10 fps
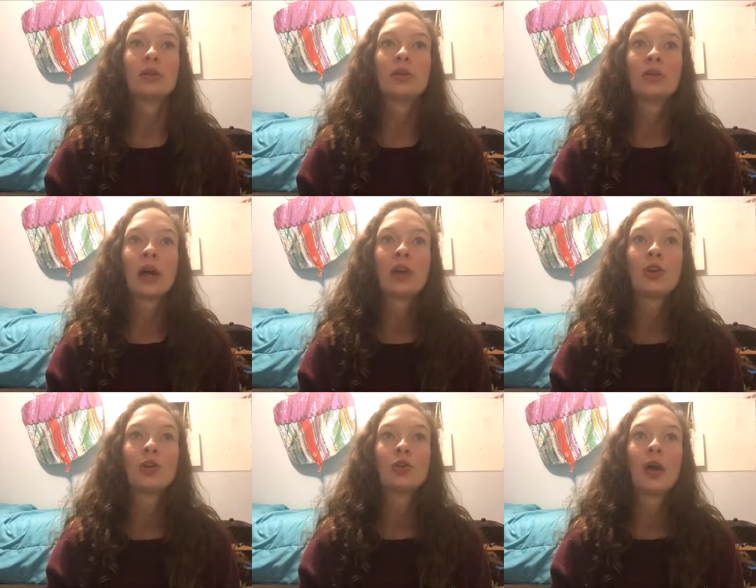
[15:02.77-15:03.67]
their light
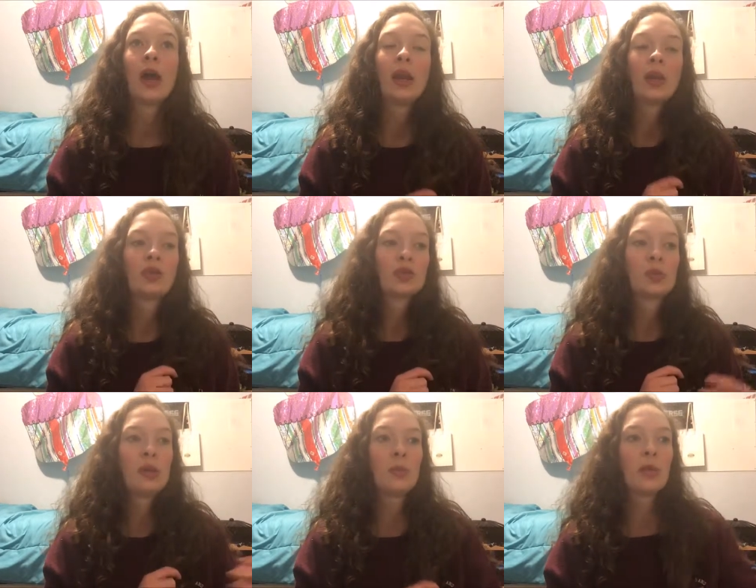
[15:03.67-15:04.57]
turns red and there's
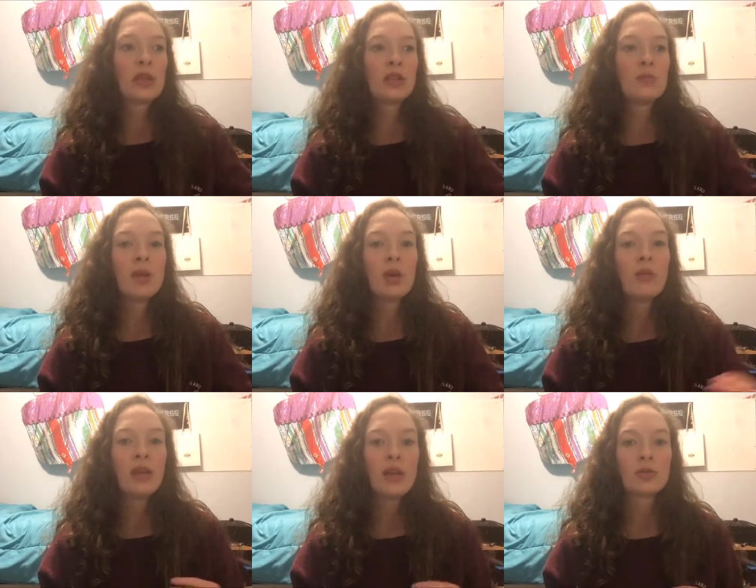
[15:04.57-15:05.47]
people like in the middle
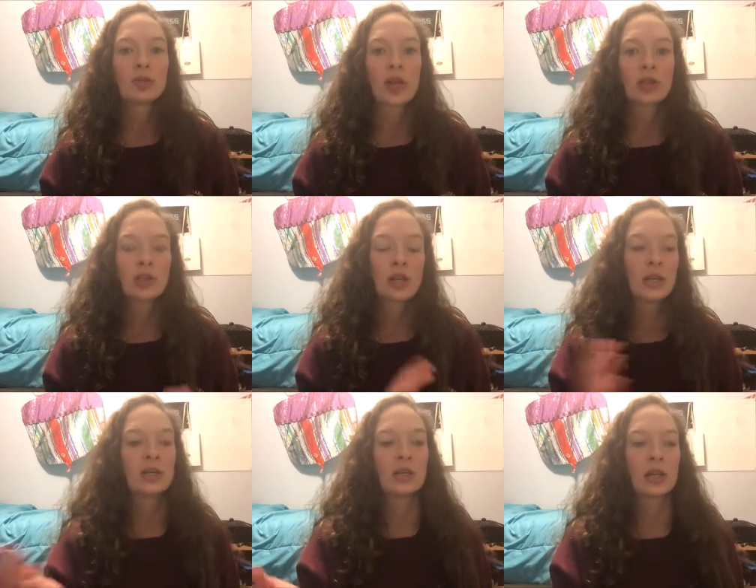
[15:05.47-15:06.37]
of the intersection
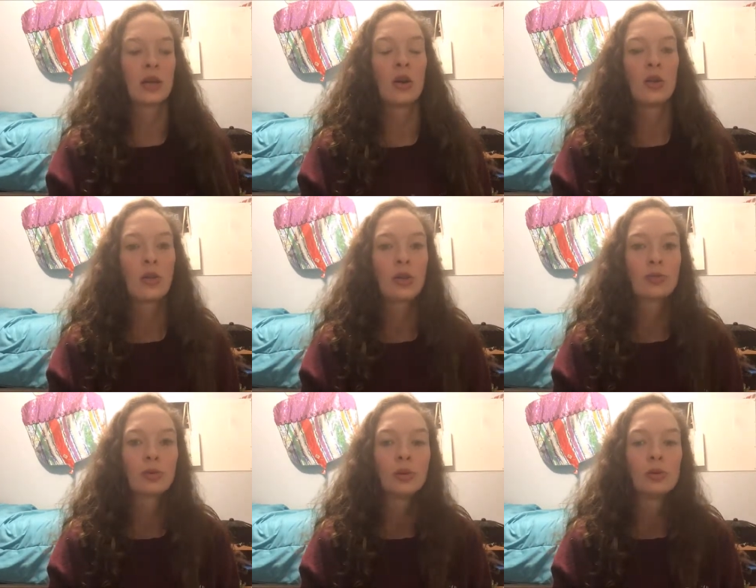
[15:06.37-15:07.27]
because they didn't get all the way
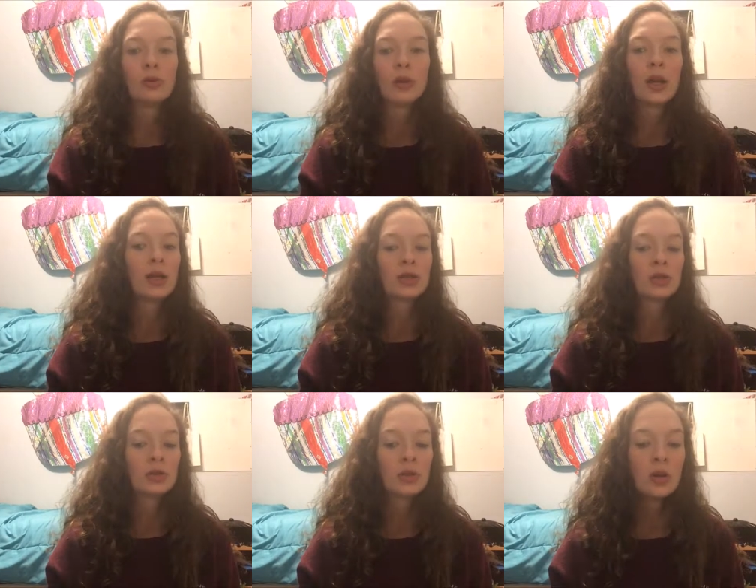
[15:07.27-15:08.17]
through and it's
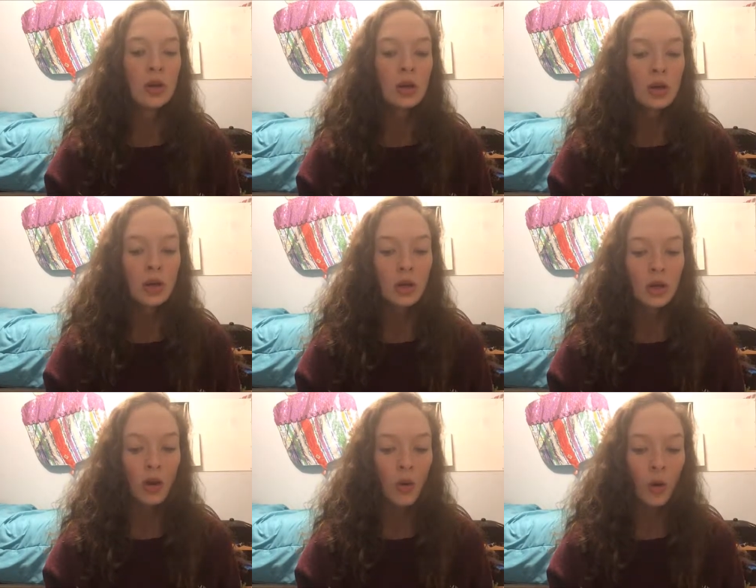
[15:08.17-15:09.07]
just
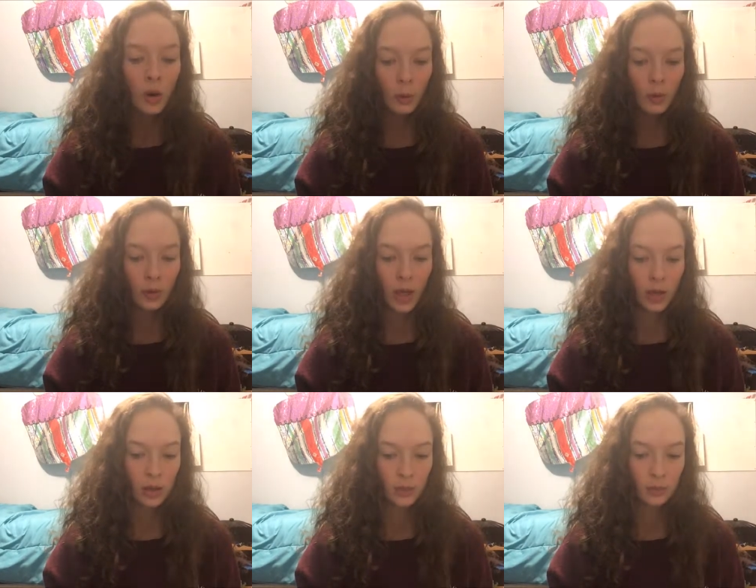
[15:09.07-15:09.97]
horrible.
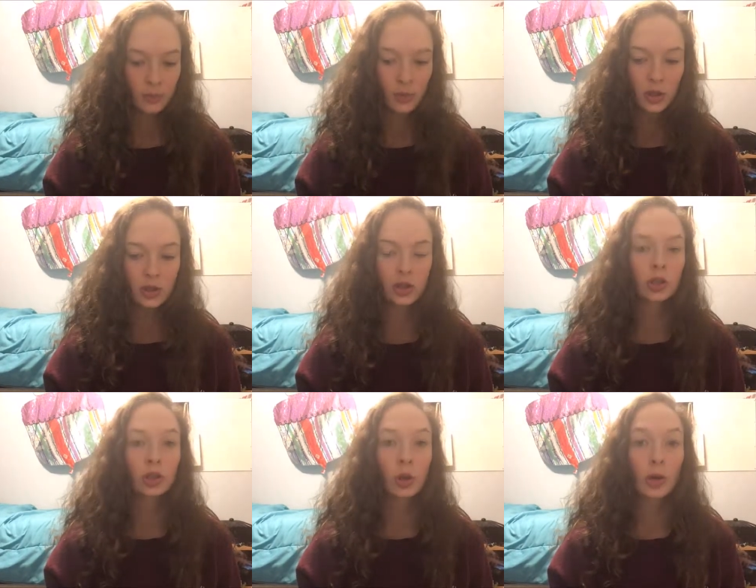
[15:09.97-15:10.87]
Like, pretty
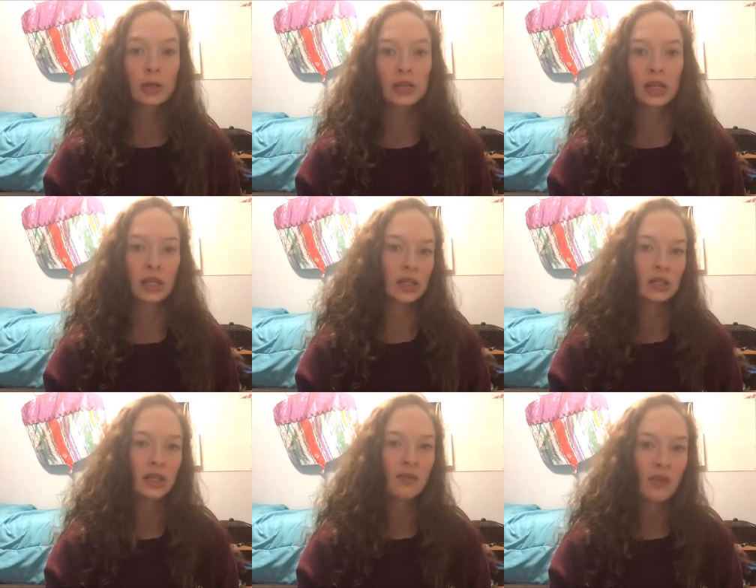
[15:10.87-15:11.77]
sure New York City
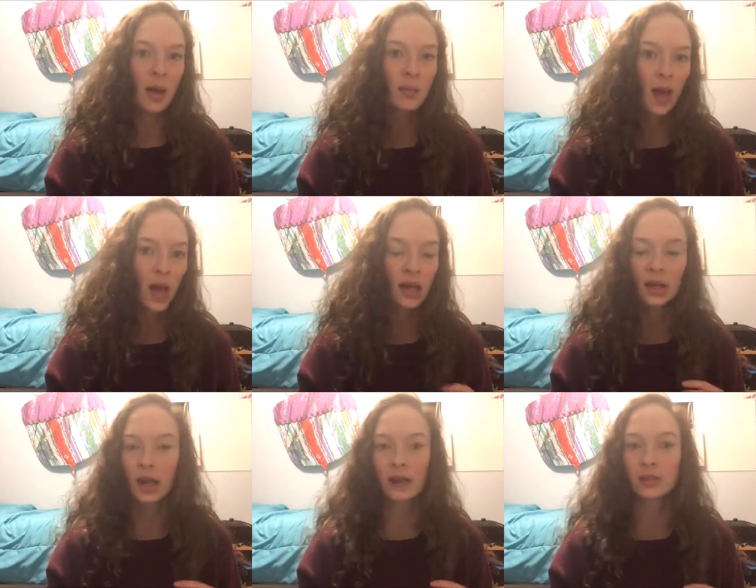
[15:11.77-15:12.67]
isn't even that bad
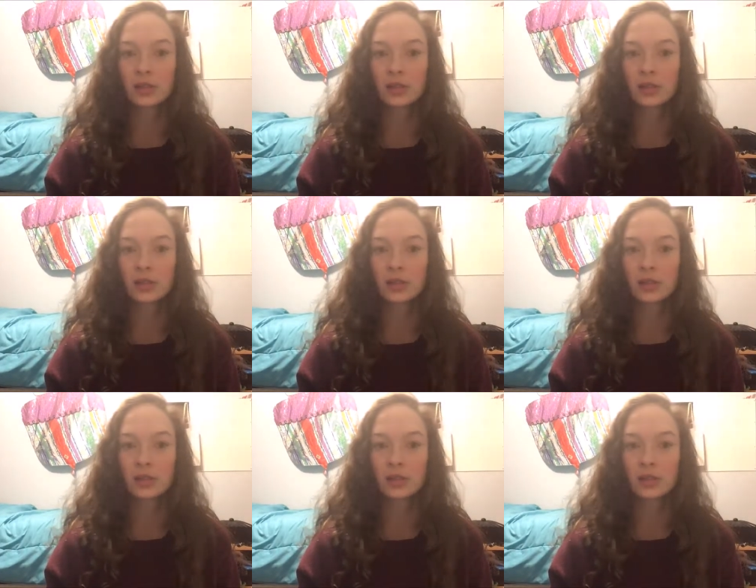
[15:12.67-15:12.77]
and I've